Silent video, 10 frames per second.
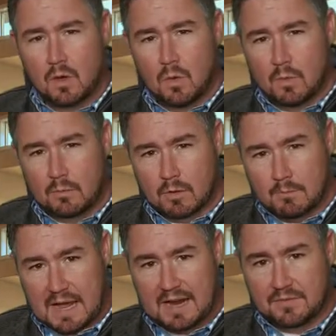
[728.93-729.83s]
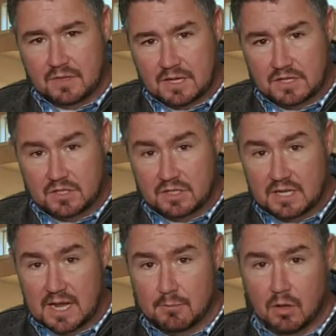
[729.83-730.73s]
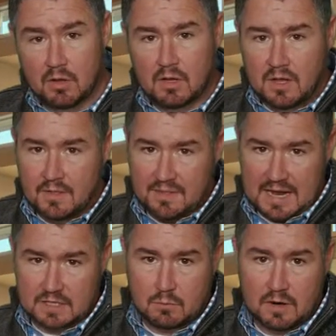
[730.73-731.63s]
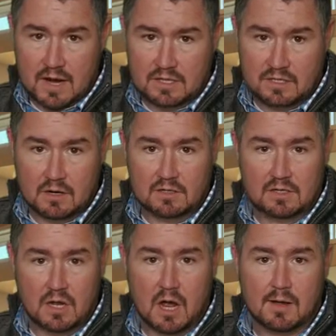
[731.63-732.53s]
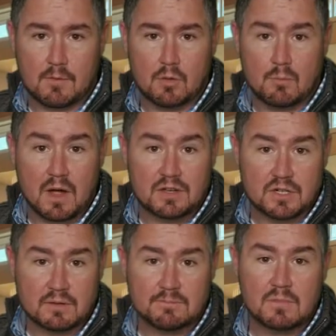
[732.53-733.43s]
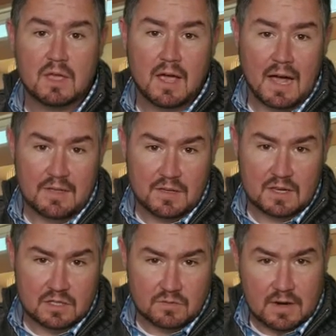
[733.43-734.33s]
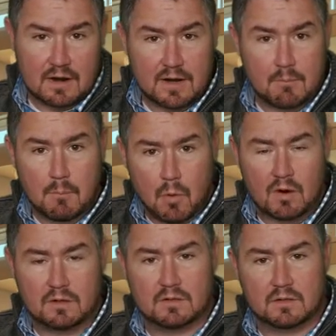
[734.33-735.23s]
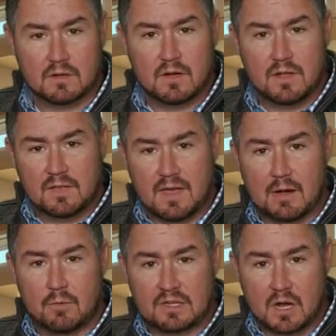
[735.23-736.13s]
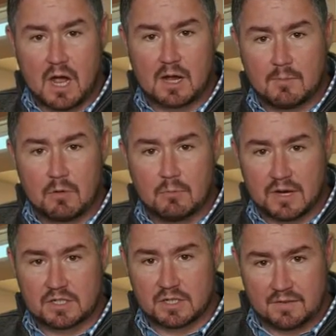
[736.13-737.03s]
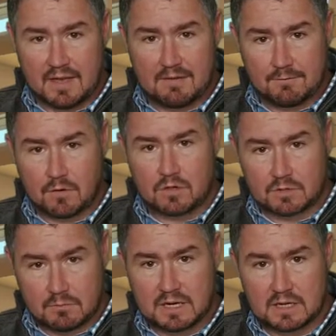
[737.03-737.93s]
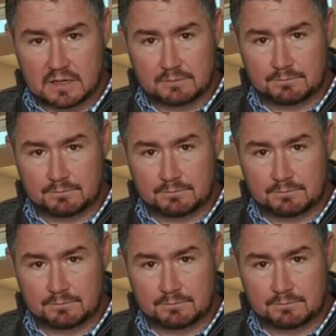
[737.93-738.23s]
When we're back at the kitchen table, that's where I start to talk about budget. I think it's very important that we talk about budget in that first meeting.